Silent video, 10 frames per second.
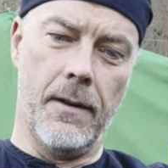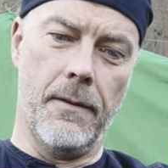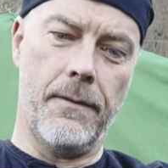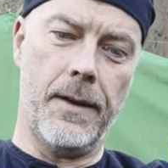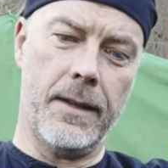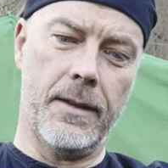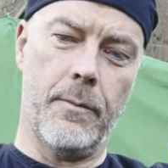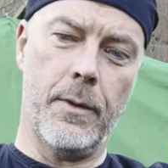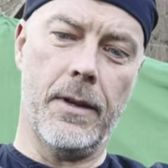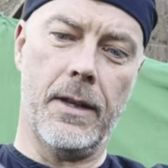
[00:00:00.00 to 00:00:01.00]

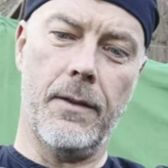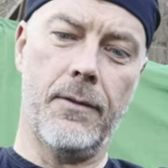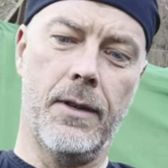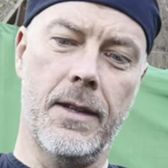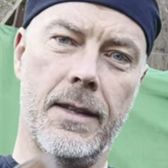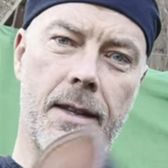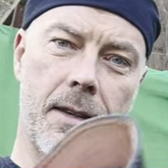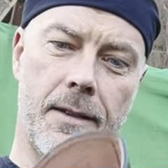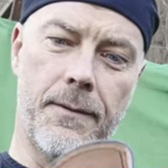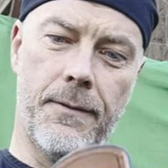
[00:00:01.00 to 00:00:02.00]
flexible and gives you this
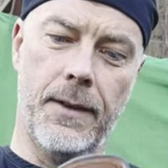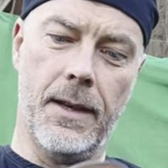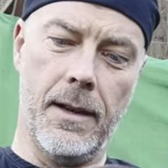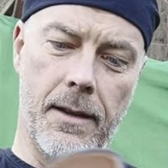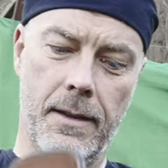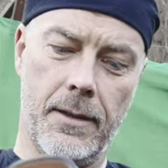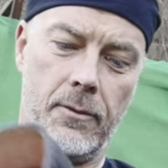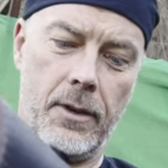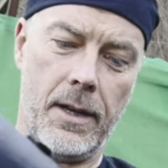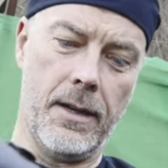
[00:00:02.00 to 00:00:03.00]
nice feel, this
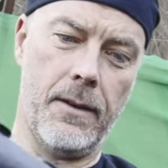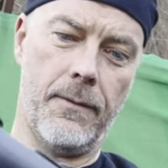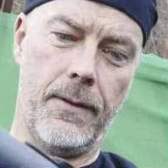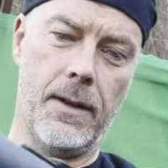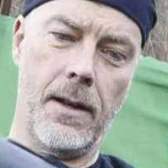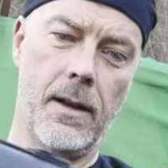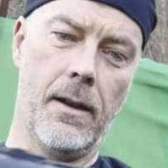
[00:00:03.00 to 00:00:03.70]
organic feel.